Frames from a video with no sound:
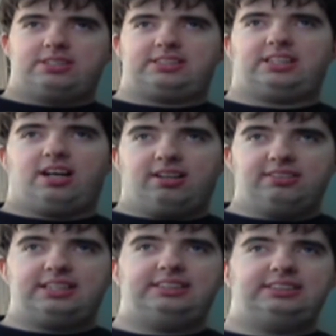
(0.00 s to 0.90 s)
once the
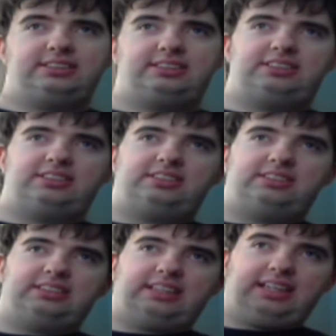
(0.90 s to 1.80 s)
Hulk is
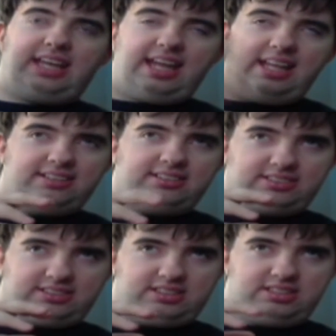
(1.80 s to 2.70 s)

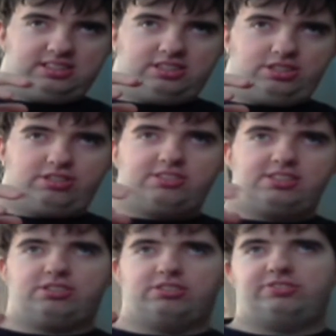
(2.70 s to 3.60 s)
killed, you can
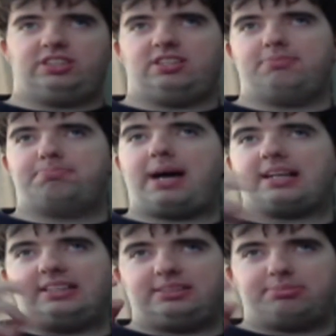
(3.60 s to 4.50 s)
sort of turn
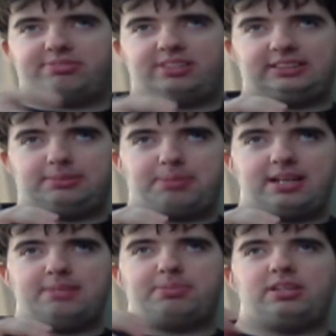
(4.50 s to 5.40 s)
back into Professor
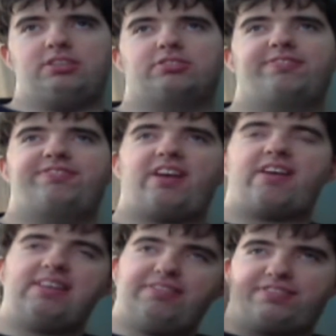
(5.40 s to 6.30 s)
Banner, but you're
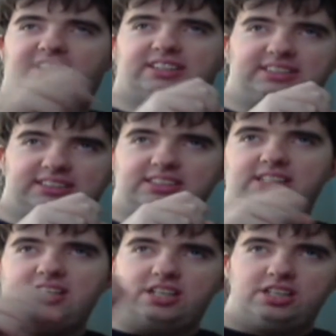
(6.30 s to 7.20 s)
very fast
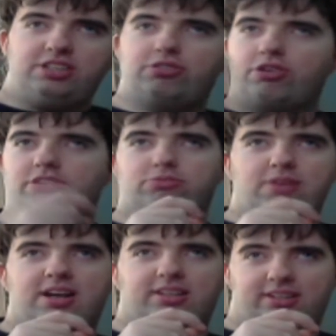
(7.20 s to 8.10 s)
and you've got to
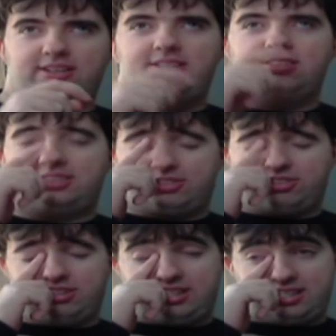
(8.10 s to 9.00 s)
run,
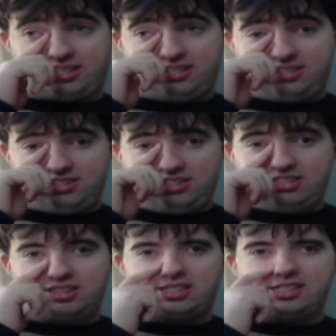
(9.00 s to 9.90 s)
sort of thing,
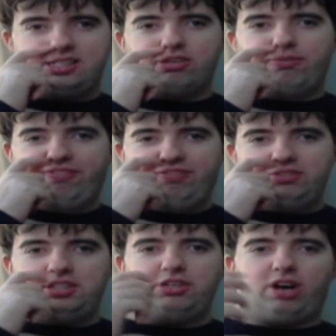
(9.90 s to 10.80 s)
because you've
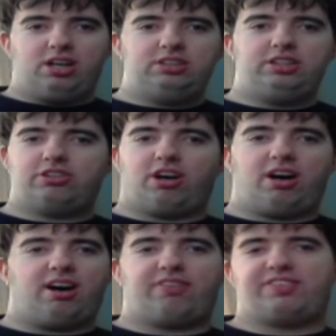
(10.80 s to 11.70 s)

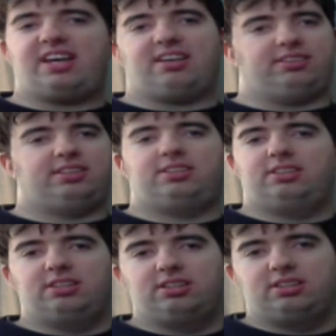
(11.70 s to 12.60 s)
got half the health.
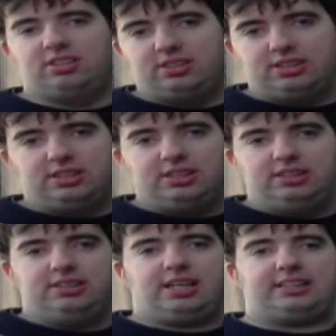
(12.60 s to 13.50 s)

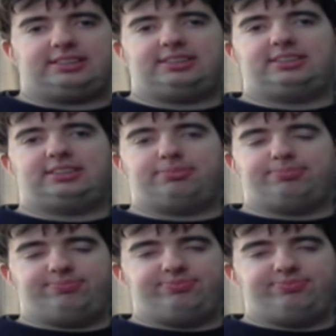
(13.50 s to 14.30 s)
It's